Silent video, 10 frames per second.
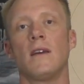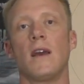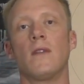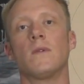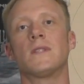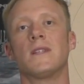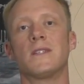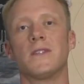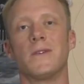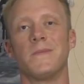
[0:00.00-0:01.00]
and we'll see you
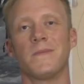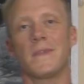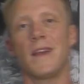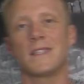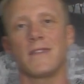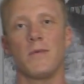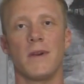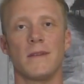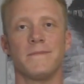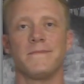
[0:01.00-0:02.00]
soon. Thanks,
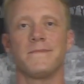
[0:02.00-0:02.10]
everybody.